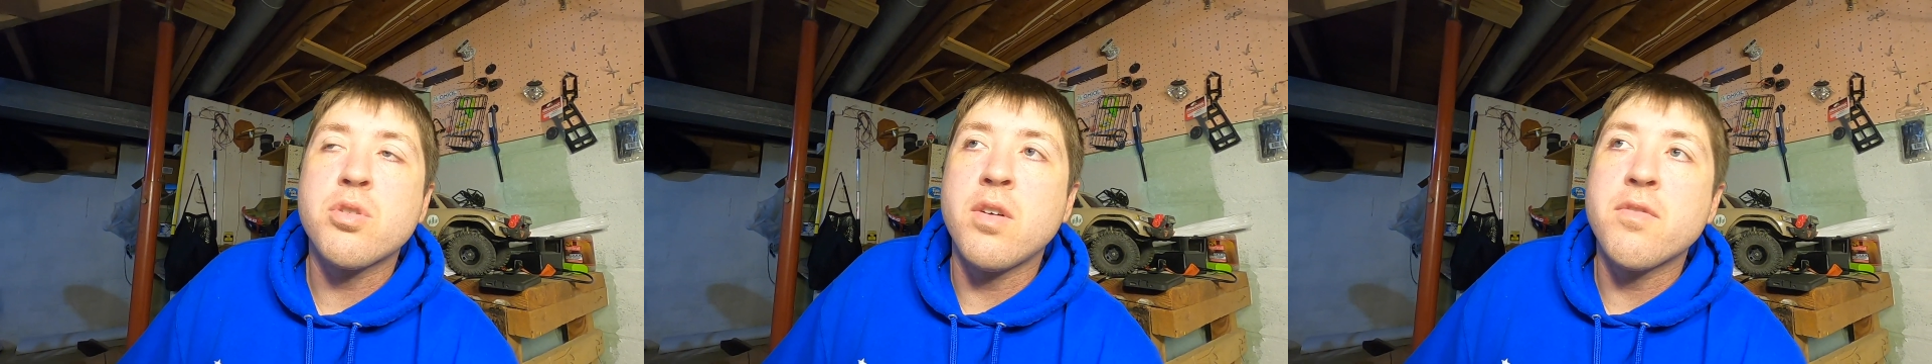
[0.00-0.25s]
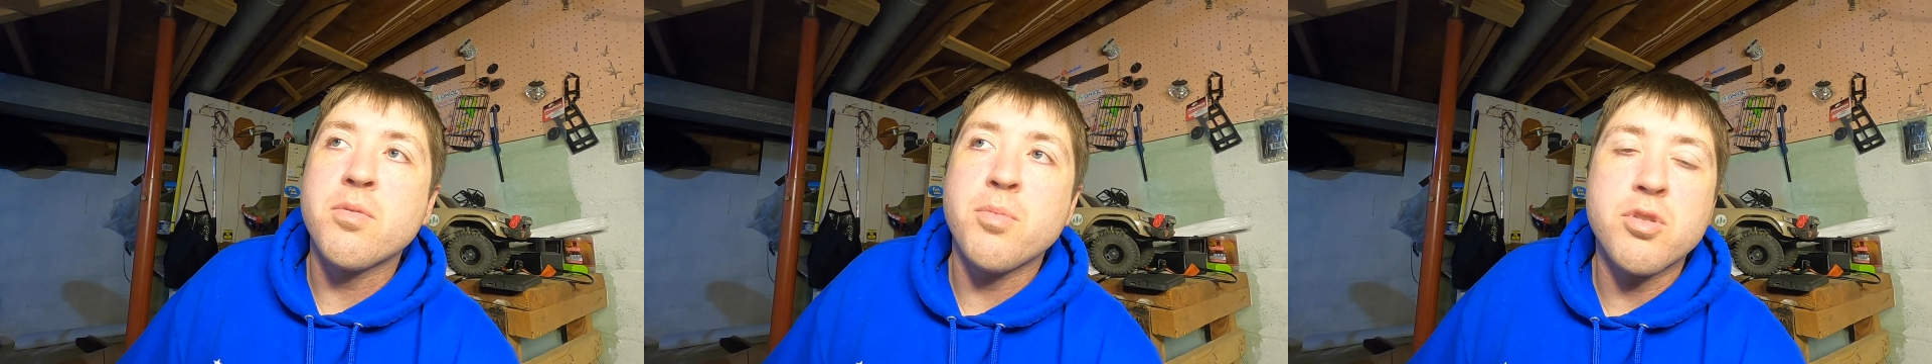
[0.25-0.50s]

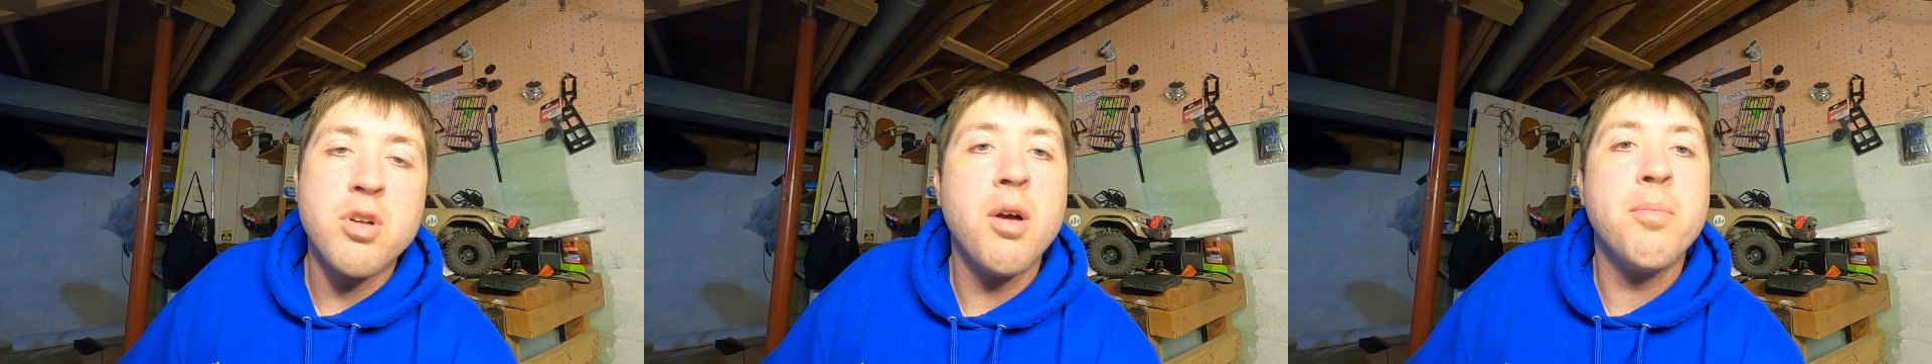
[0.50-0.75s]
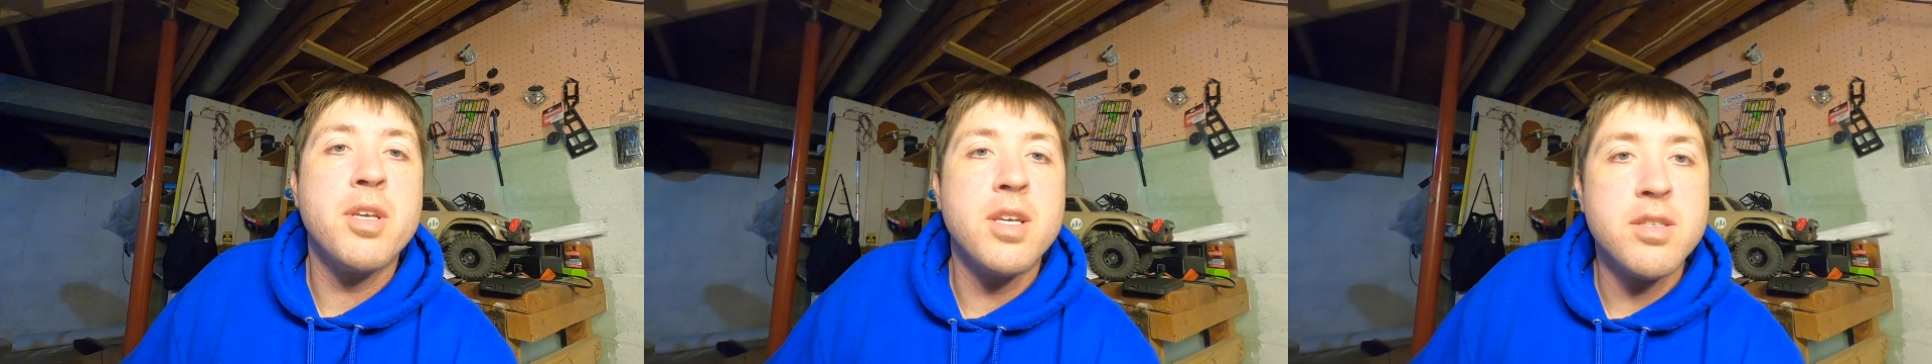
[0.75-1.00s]
comfortable
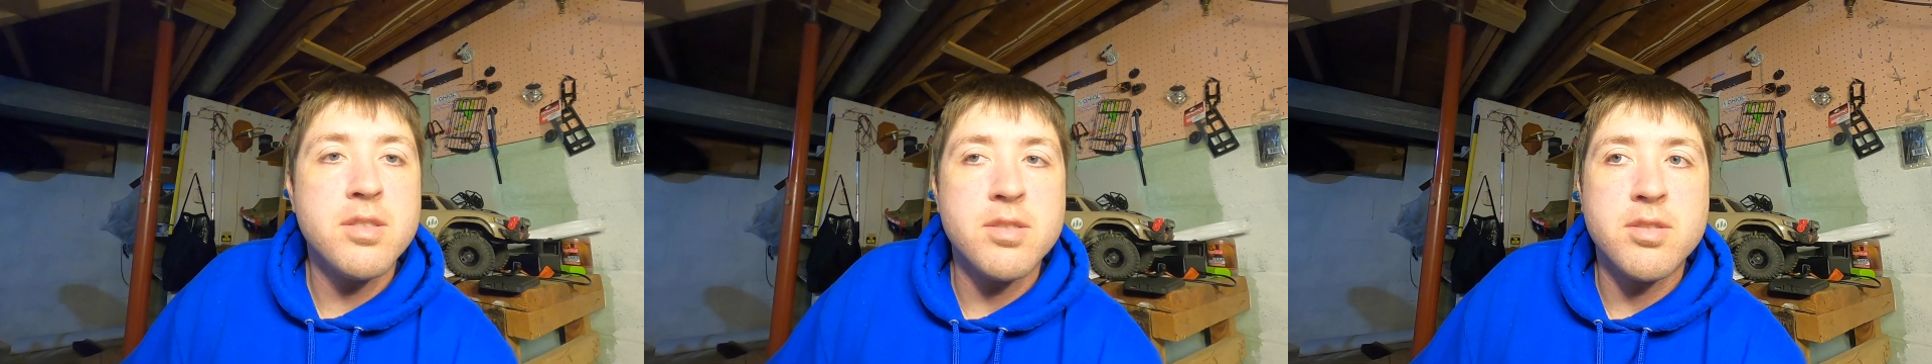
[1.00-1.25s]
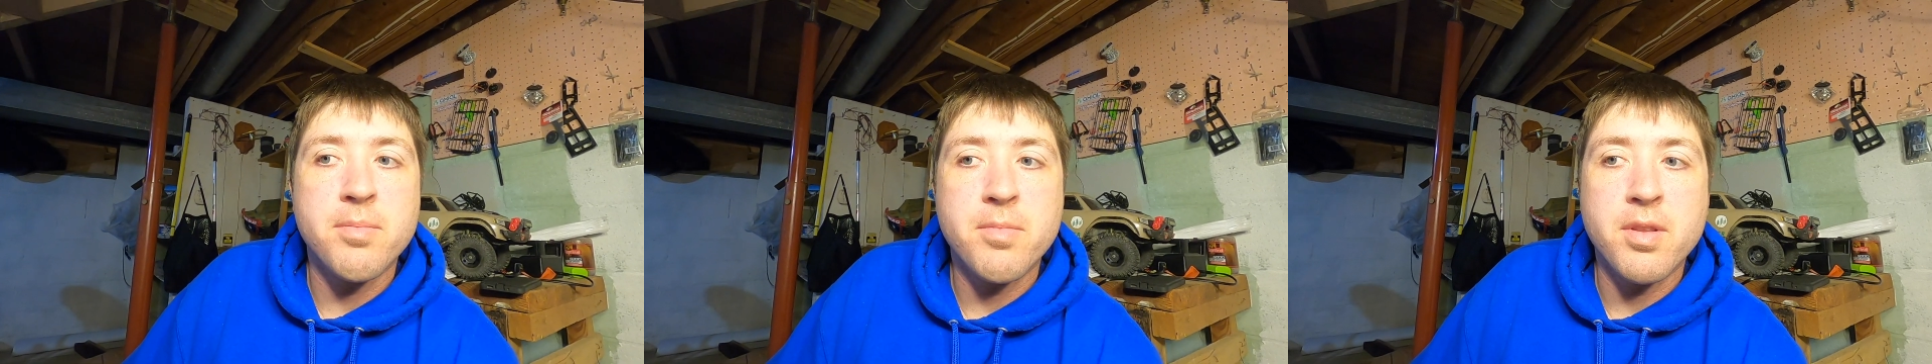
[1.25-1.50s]
coming into
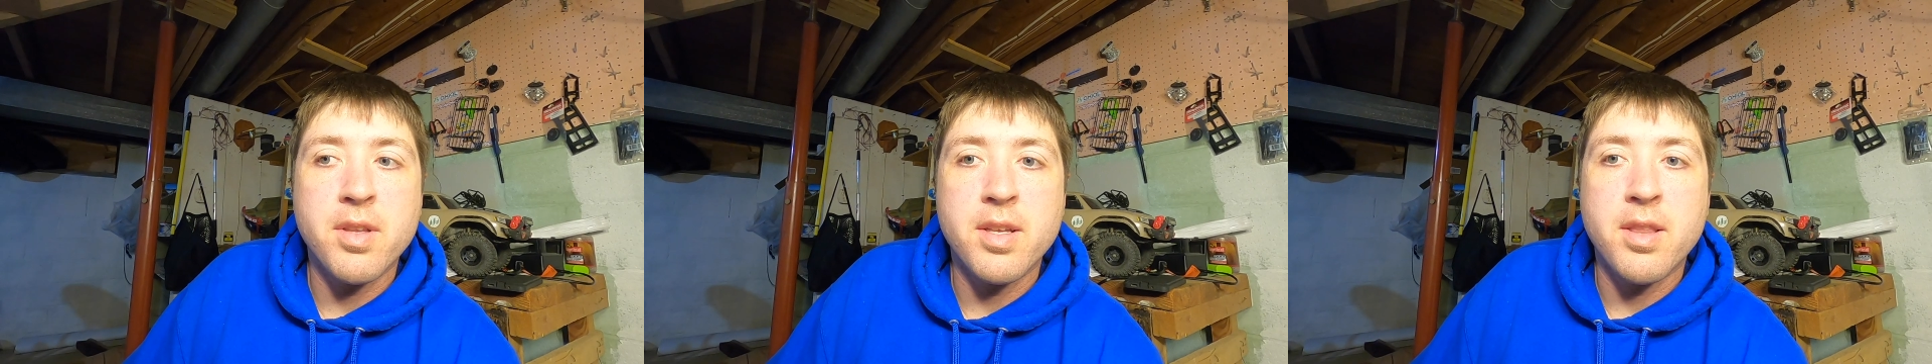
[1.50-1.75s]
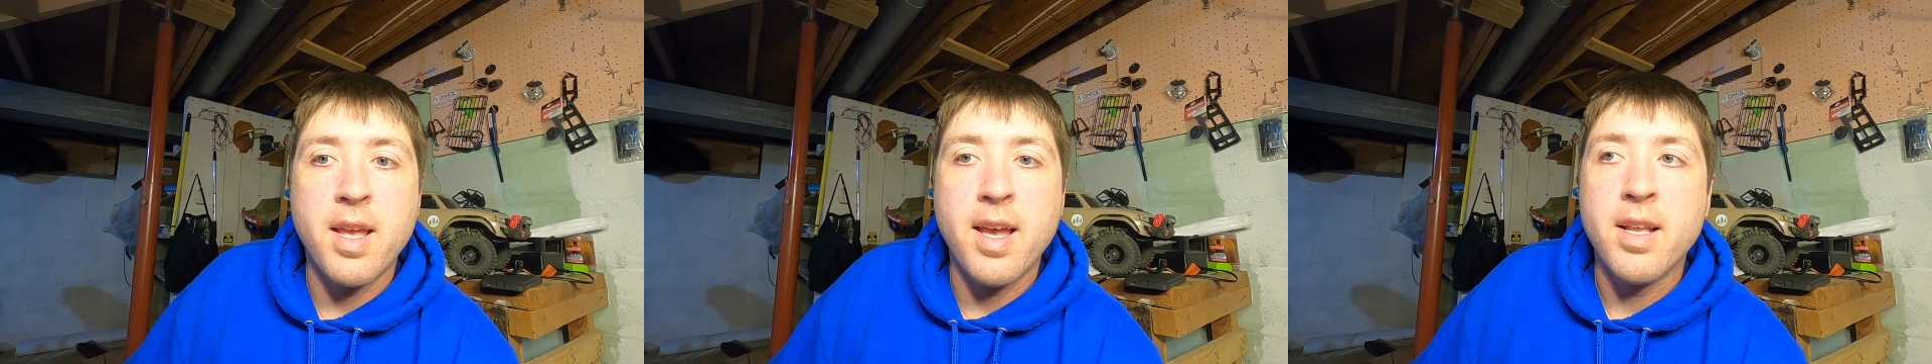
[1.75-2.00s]
something
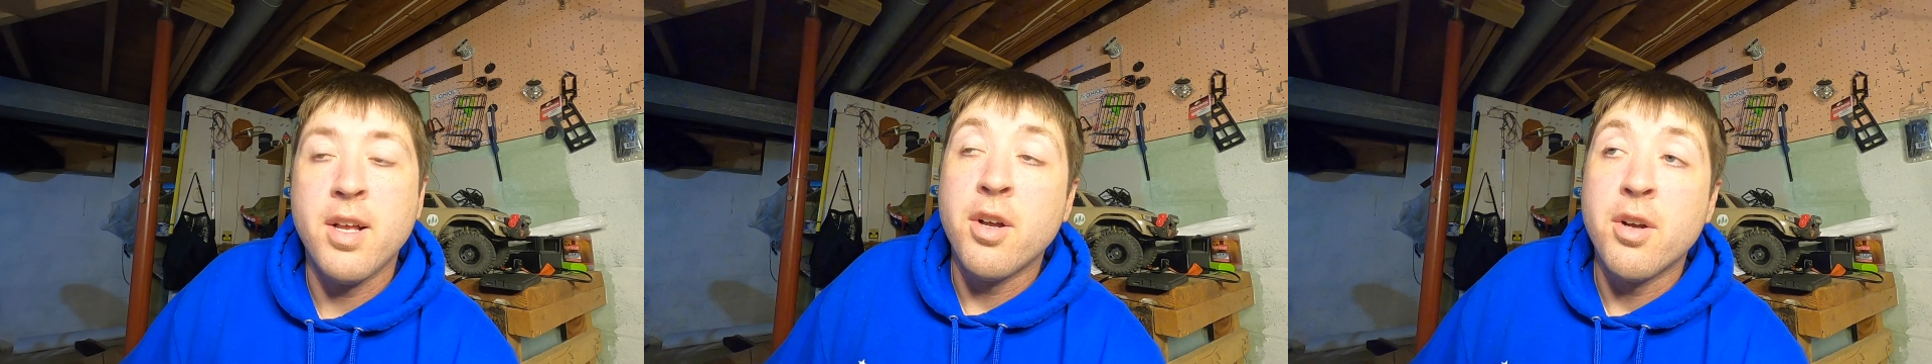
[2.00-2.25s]
like that?